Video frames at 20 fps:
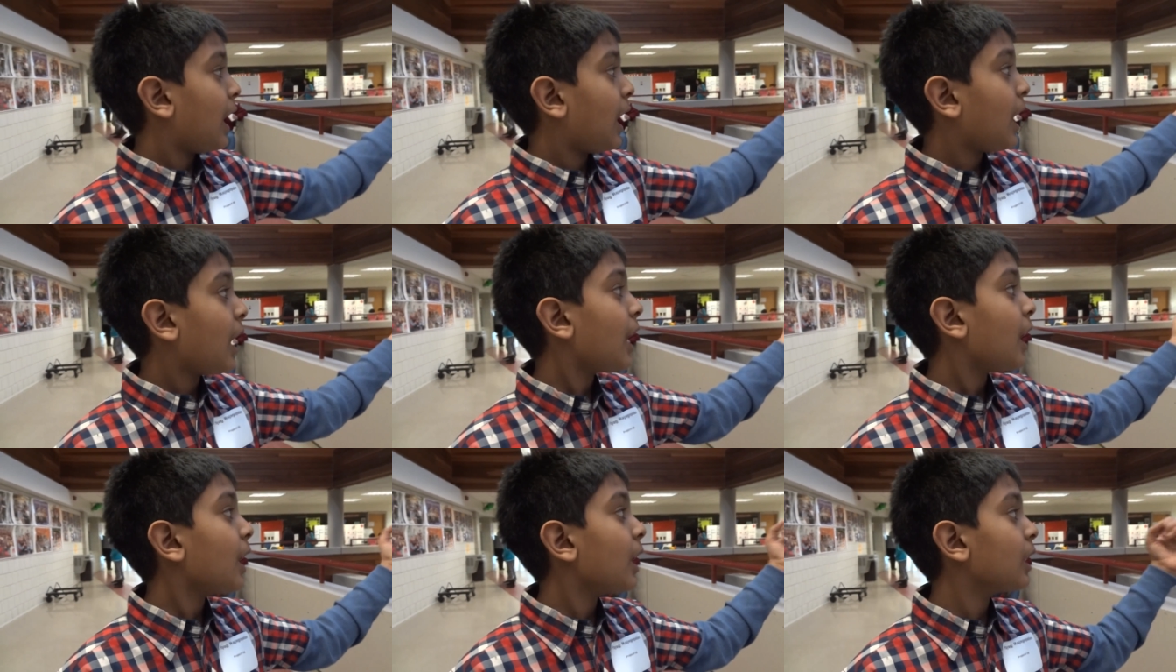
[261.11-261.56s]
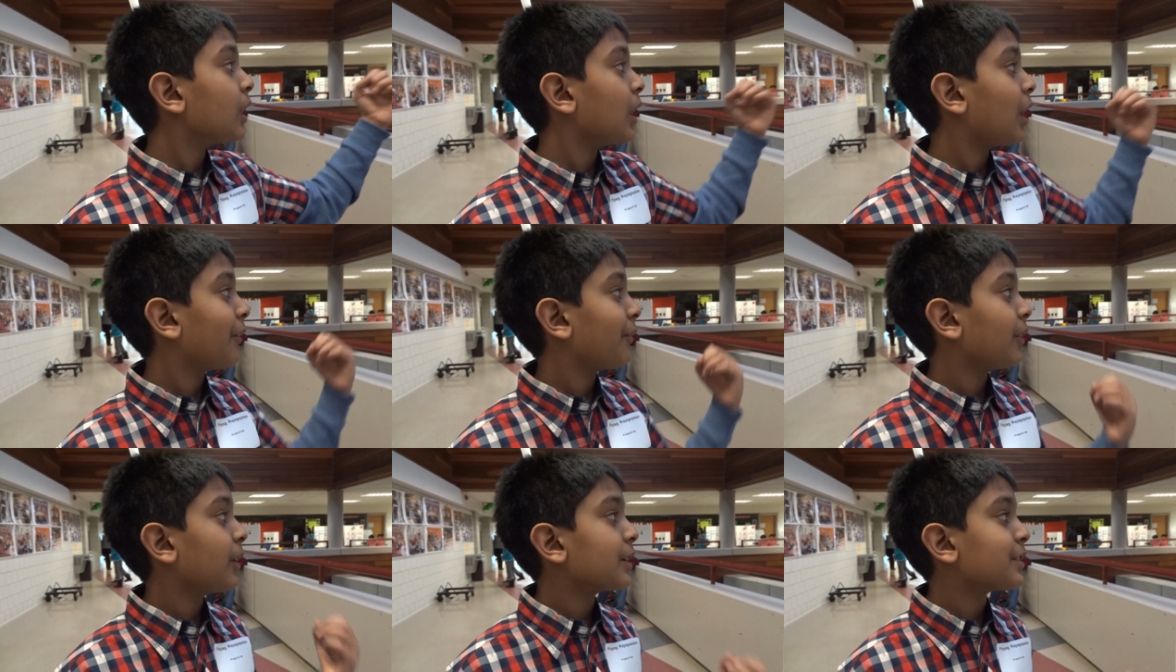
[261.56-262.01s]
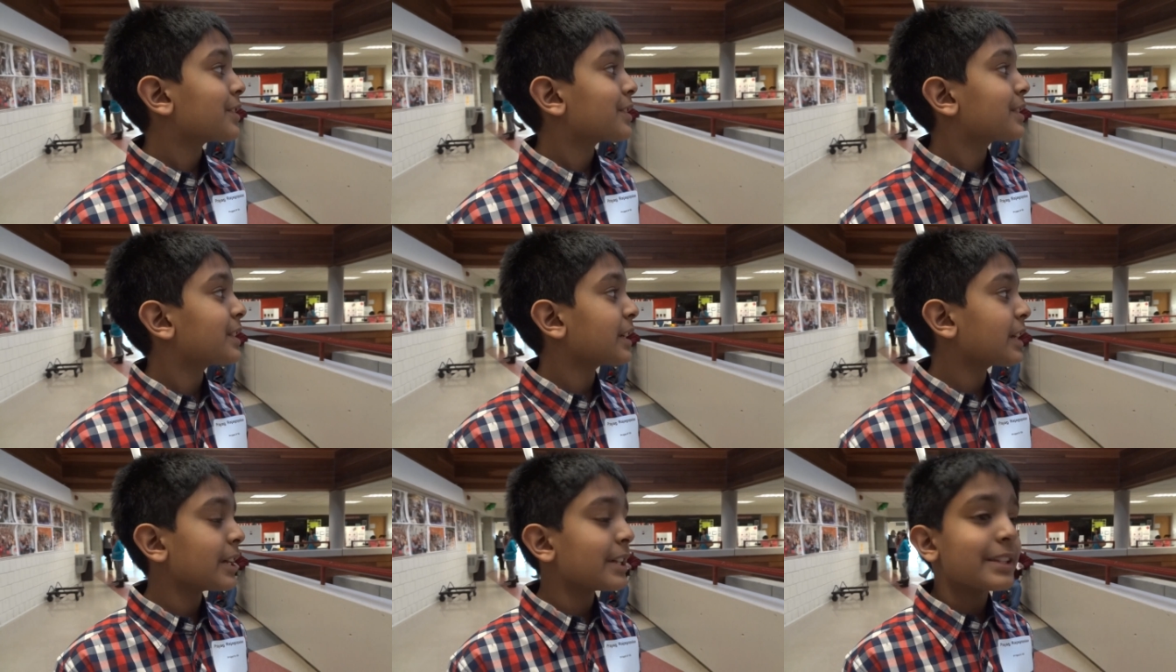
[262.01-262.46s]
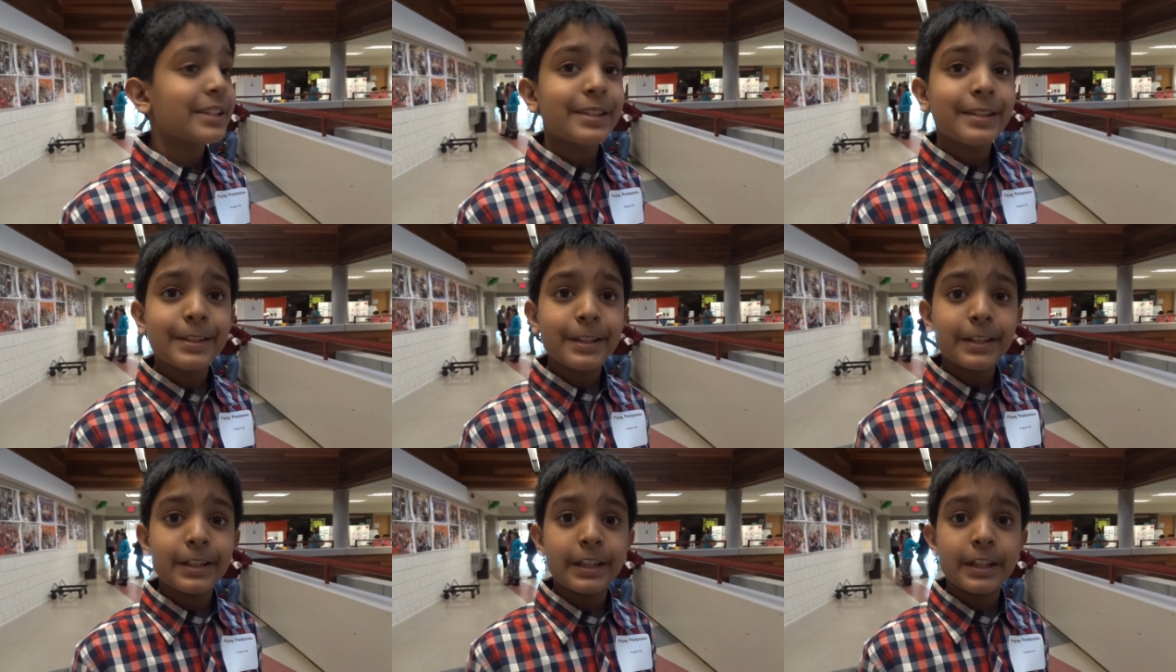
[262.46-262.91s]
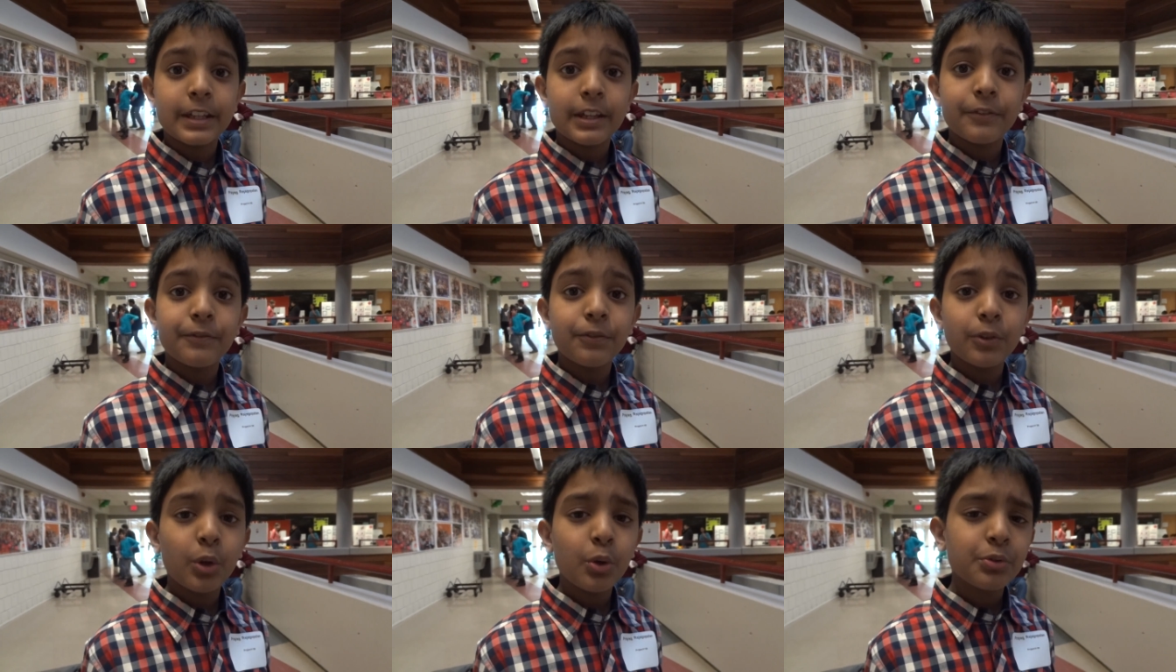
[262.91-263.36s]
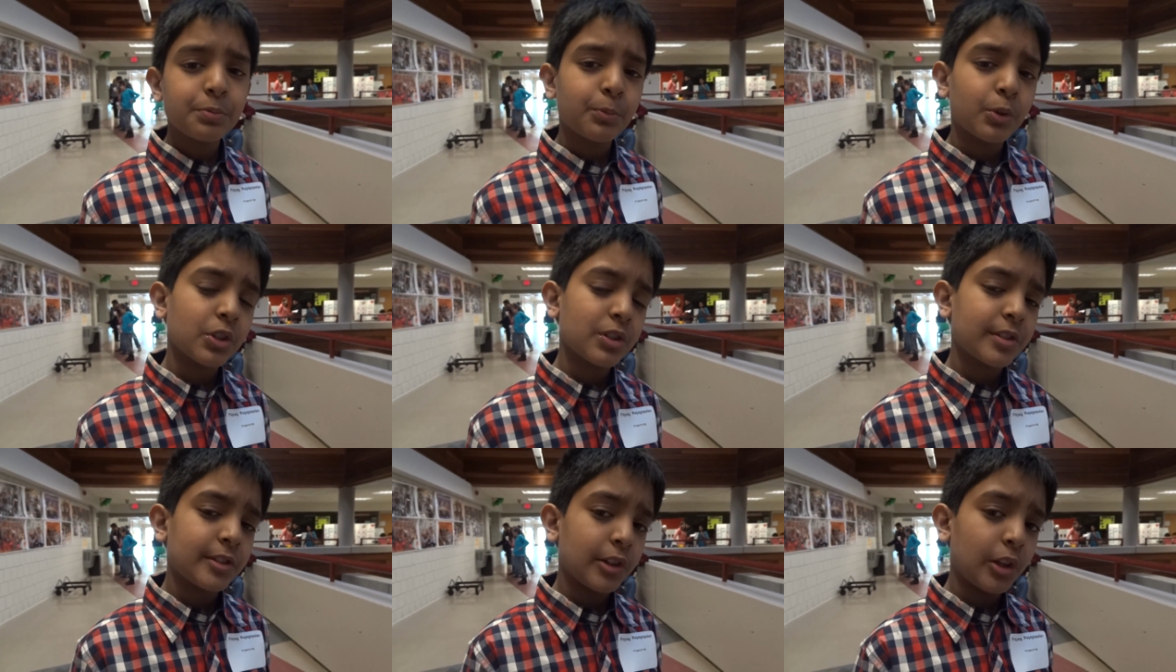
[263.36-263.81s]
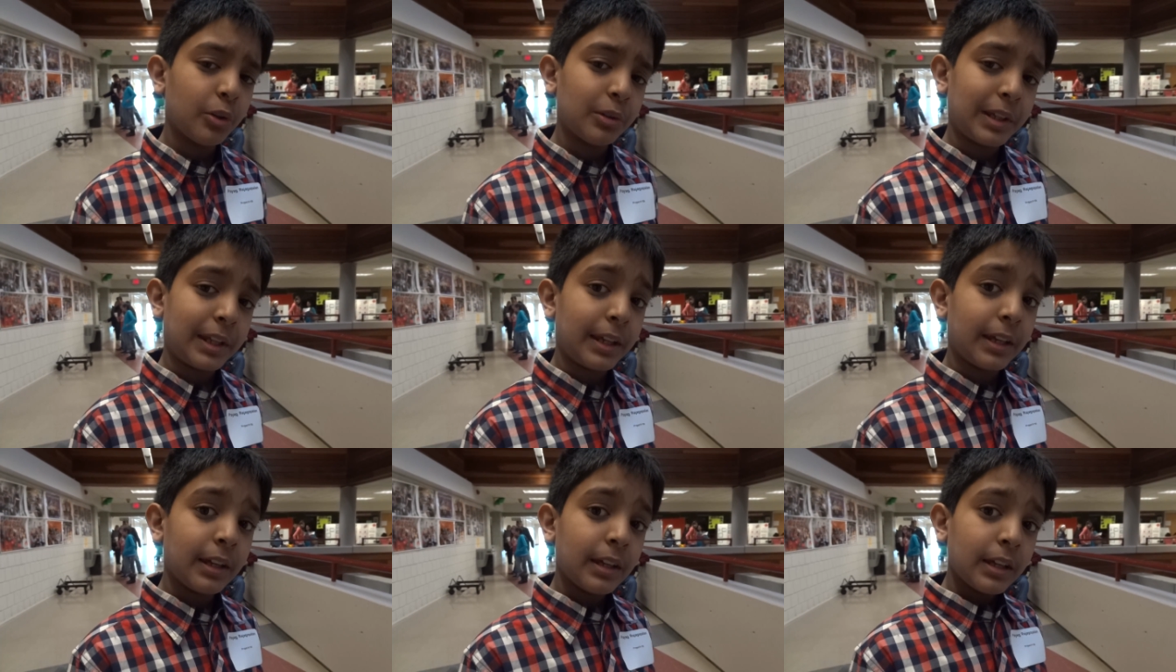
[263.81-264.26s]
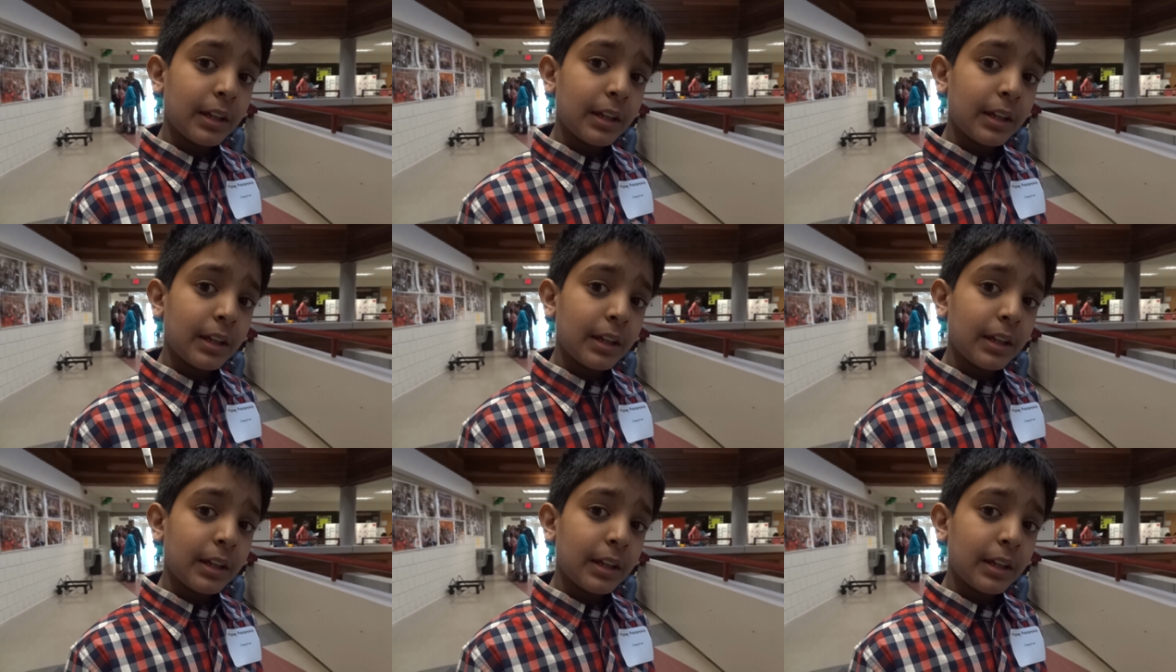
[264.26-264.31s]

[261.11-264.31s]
A'a lava is thick and sticky. It flows more slowly.